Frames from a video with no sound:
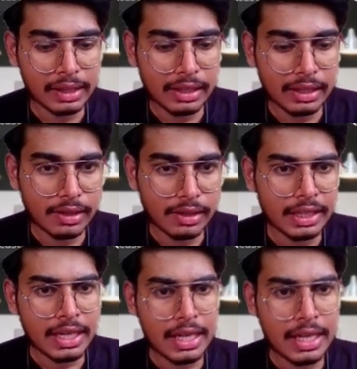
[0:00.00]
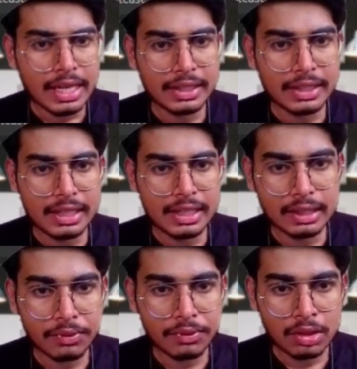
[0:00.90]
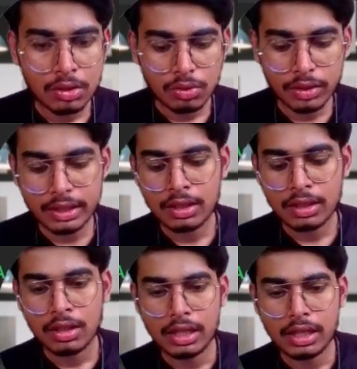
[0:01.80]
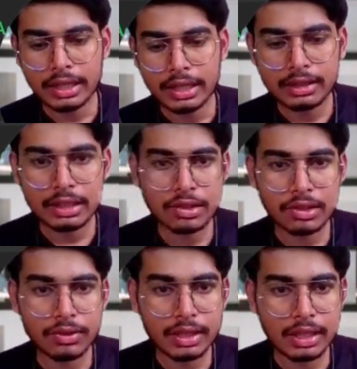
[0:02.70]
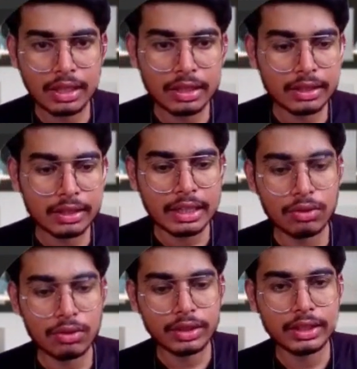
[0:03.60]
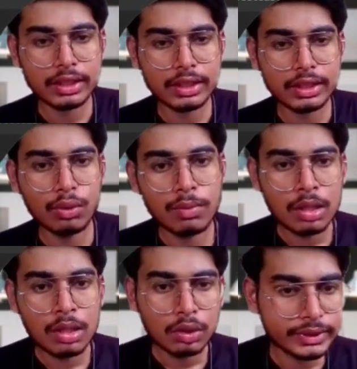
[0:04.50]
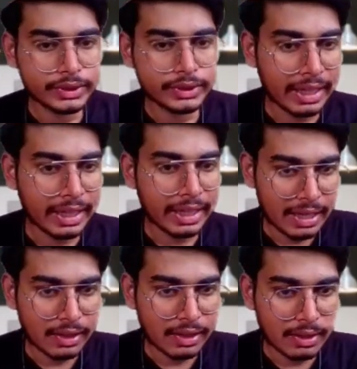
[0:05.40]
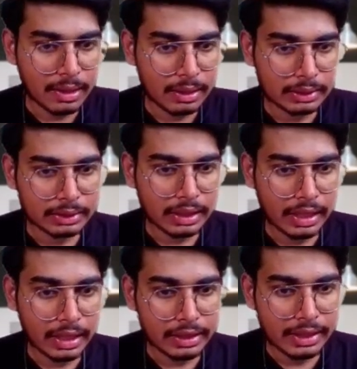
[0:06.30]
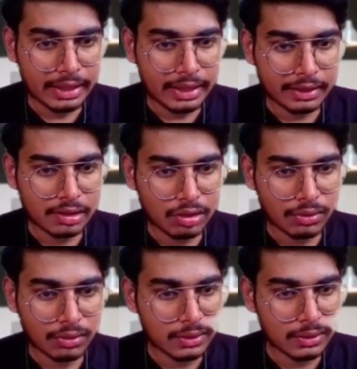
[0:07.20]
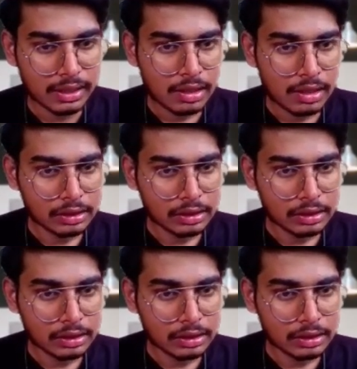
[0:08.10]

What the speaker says: Currently this is empty, so I can't entering any data. Okay. Again, then we have to take a loop to check every,